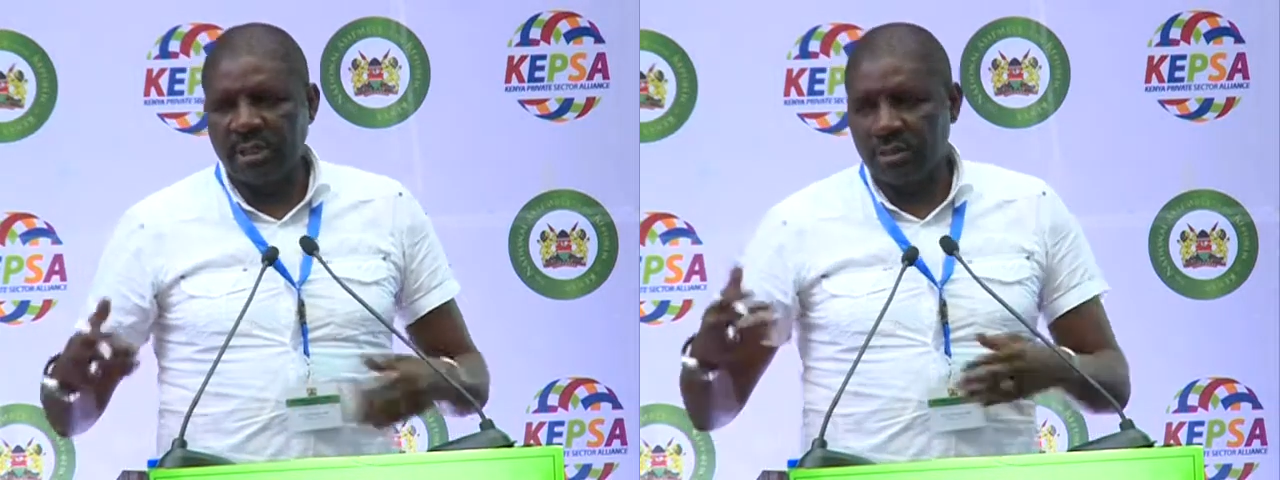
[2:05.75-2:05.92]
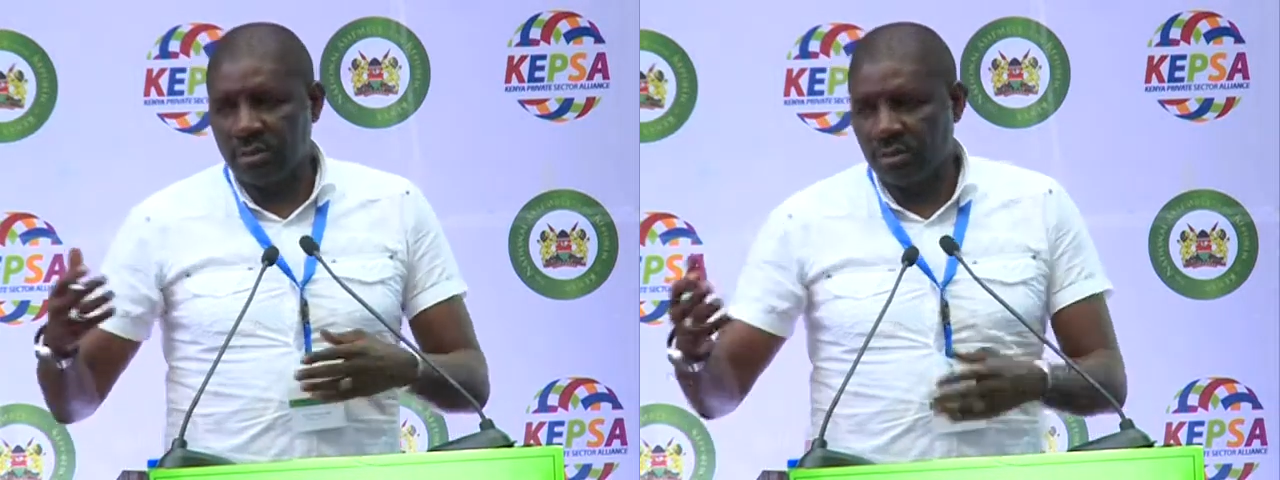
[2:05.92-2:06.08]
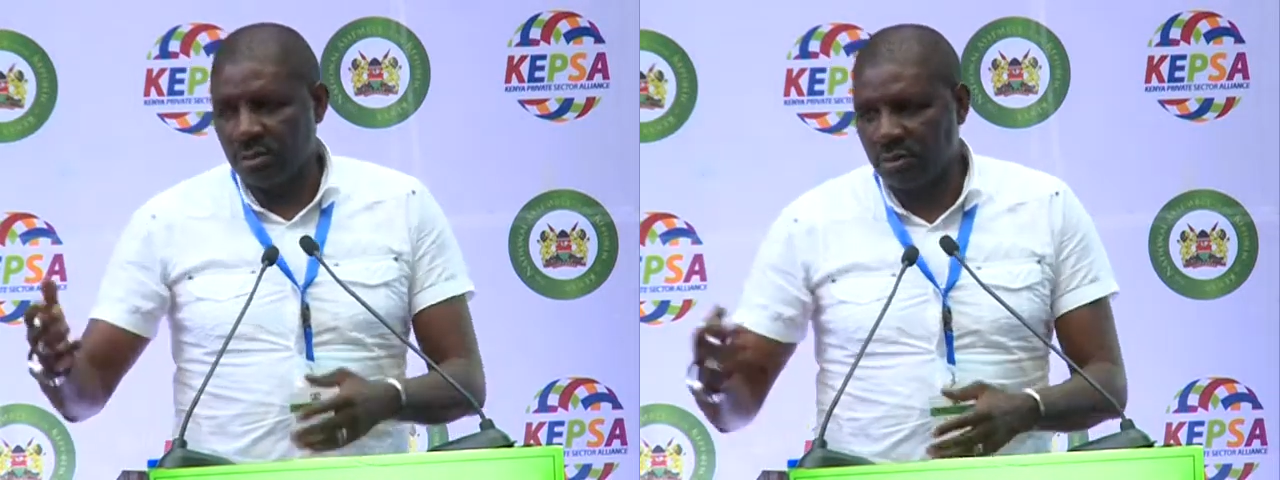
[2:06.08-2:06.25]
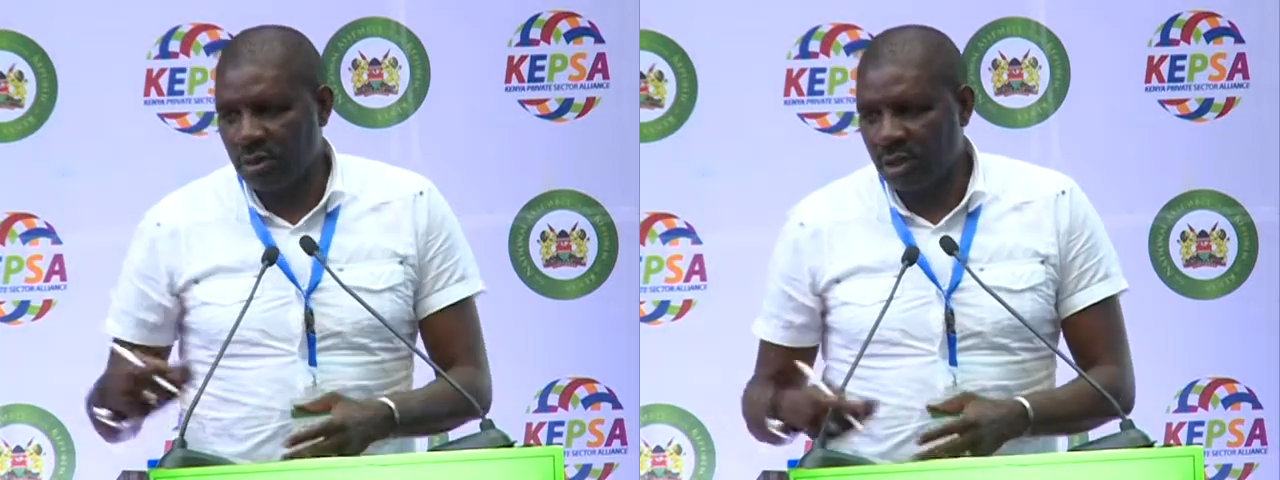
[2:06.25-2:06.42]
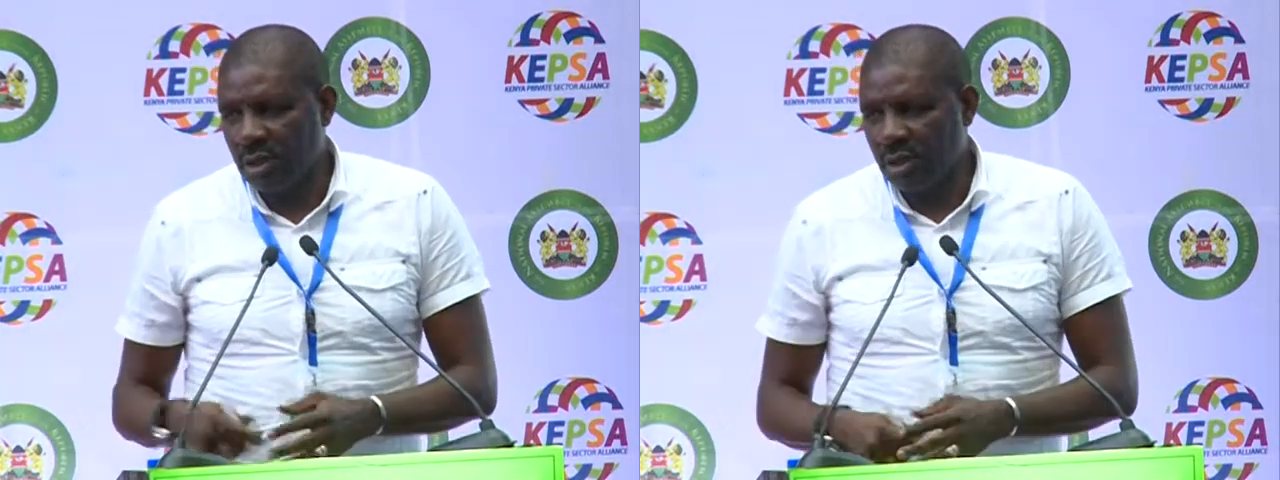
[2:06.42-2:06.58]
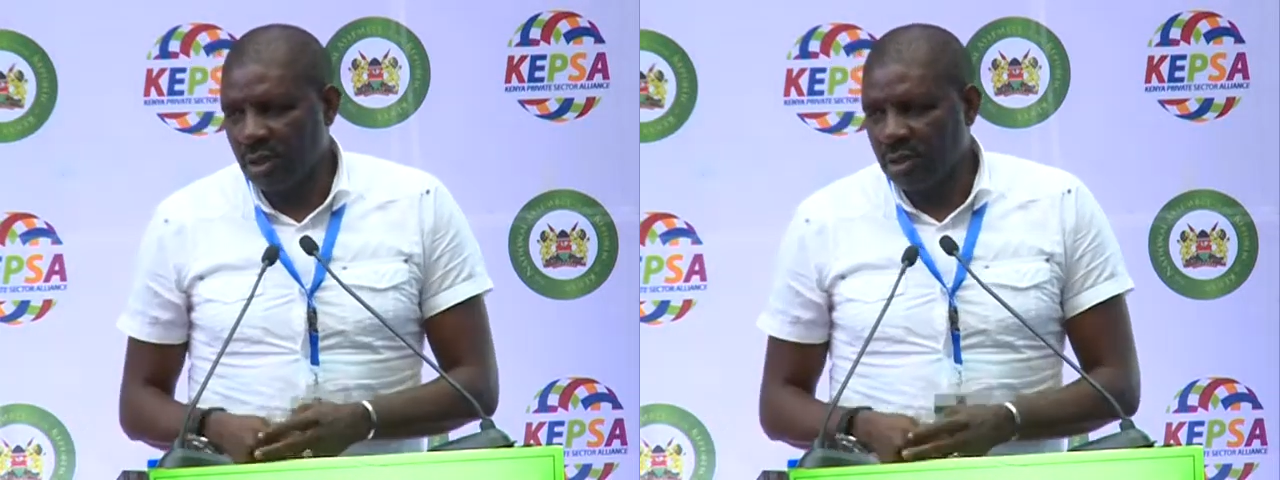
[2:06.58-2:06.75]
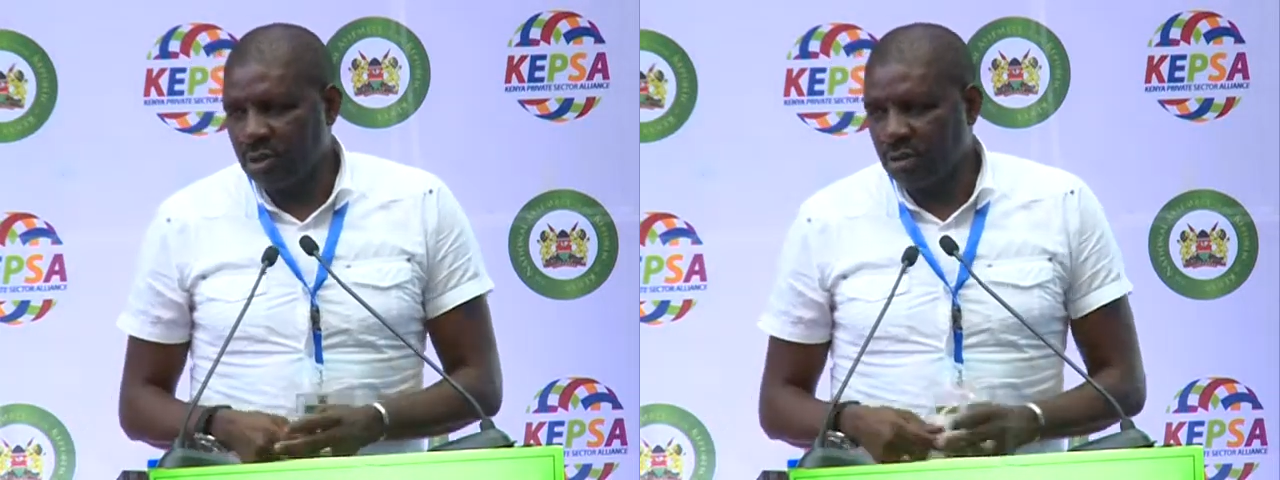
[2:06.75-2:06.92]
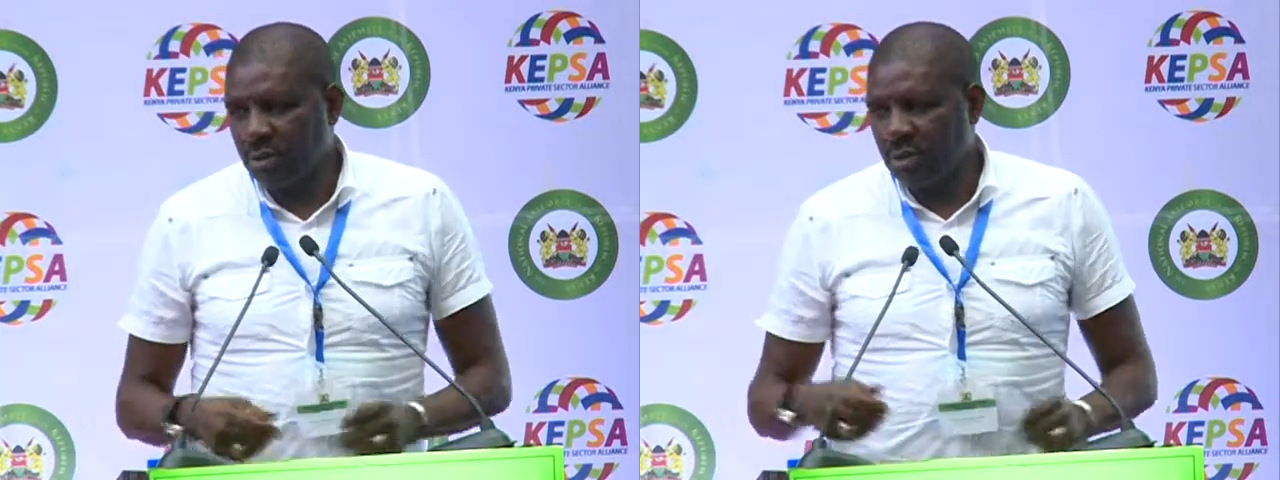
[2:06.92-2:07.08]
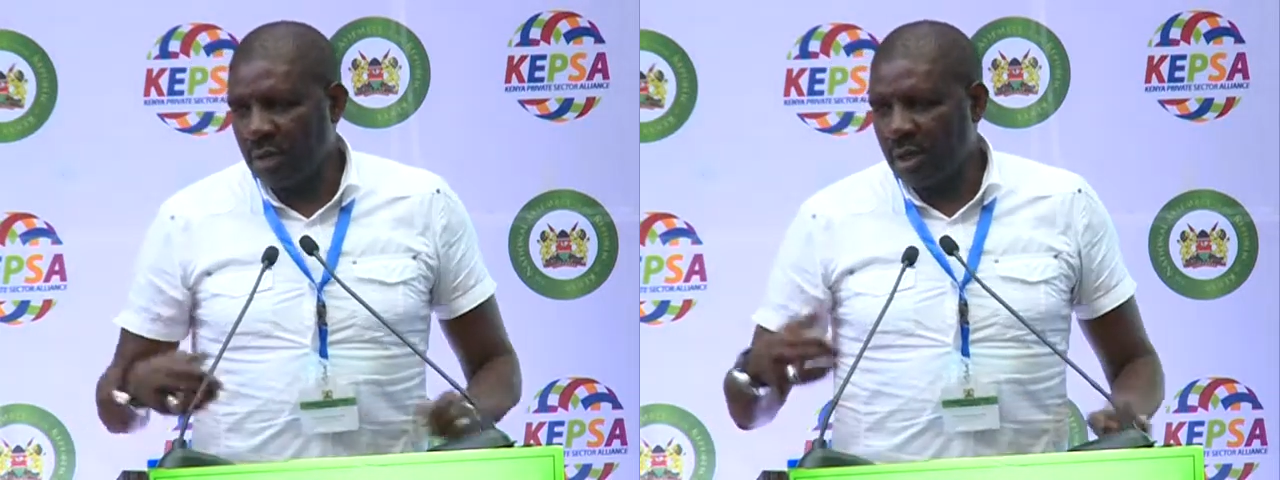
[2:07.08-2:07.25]
to
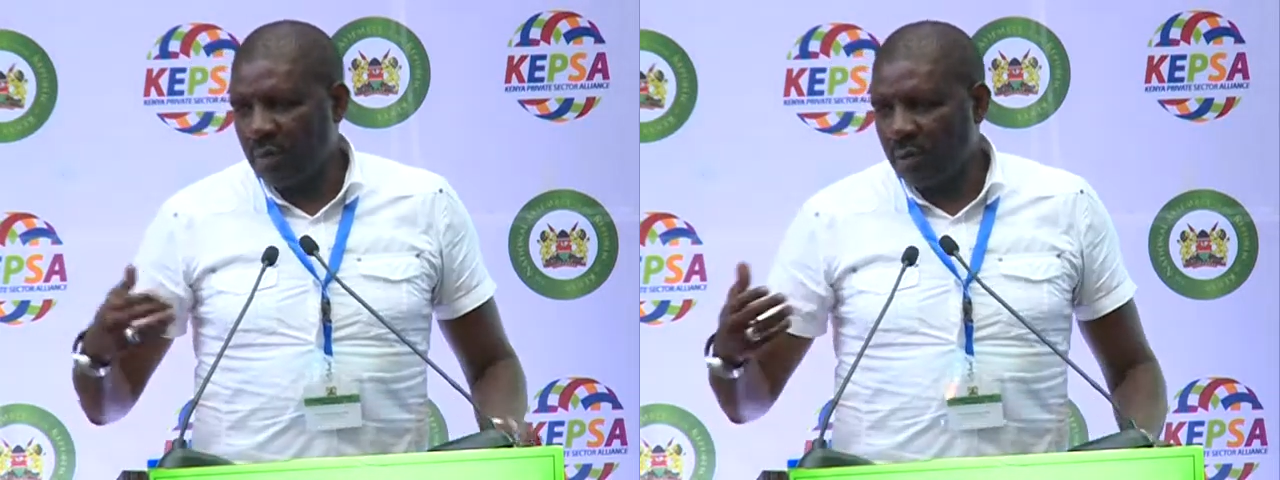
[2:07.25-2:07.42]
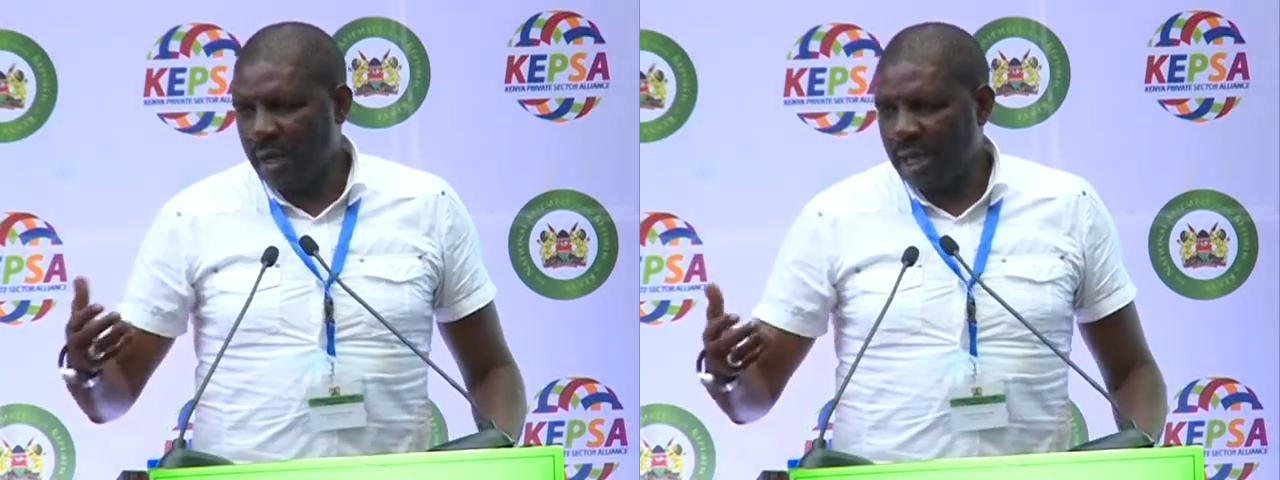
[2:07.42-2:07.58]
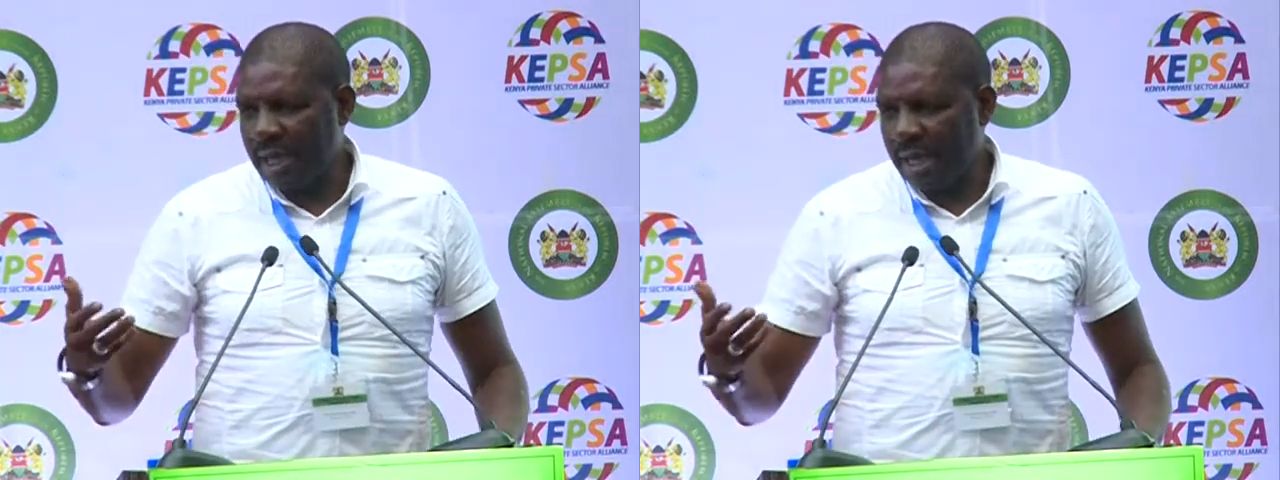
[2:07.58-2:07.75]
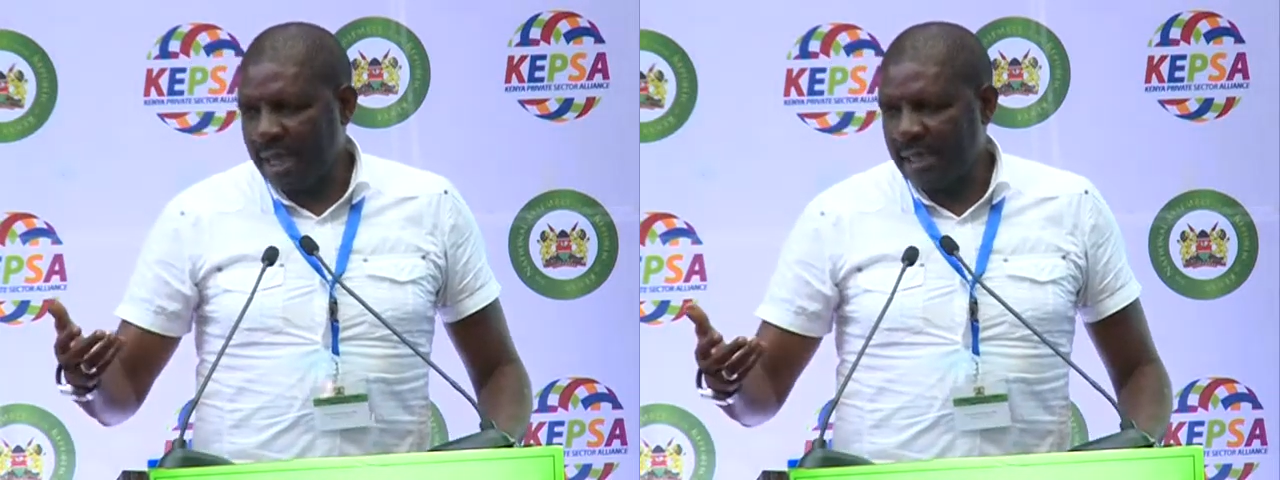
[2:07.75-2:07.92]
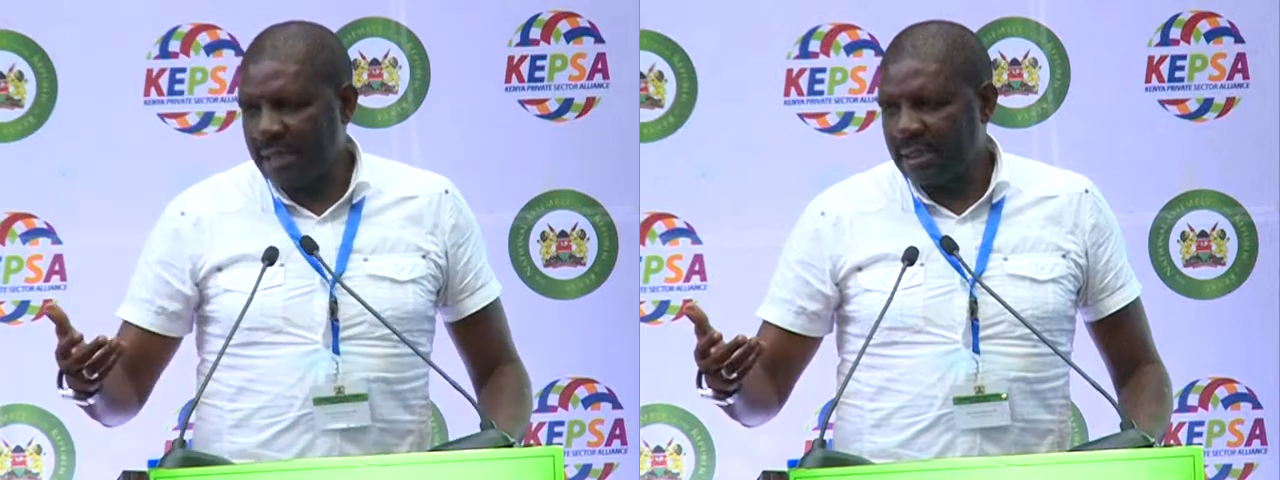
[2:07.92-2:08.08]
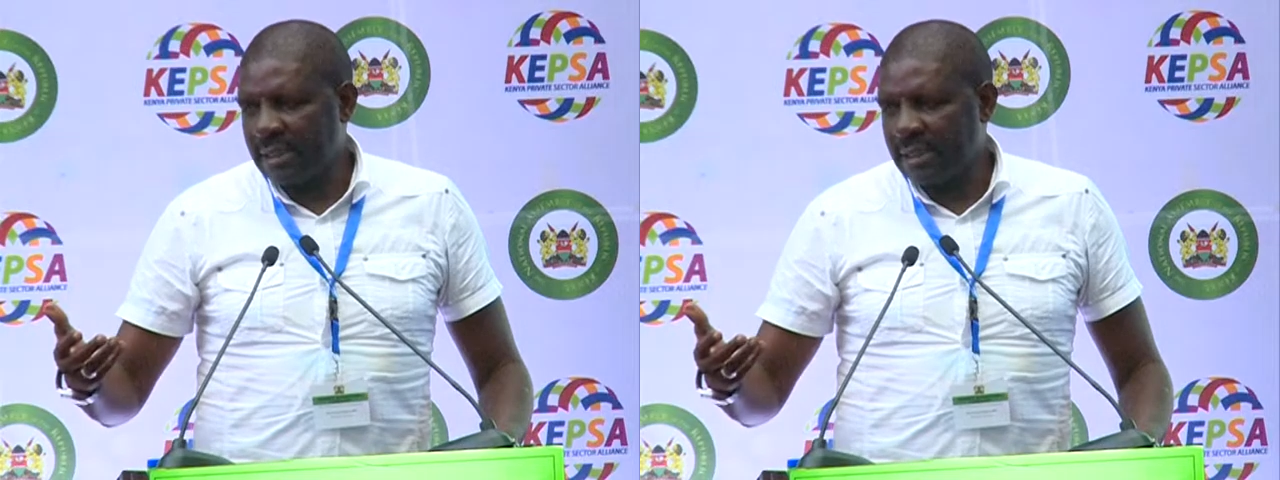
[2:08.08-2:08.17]
acquire land.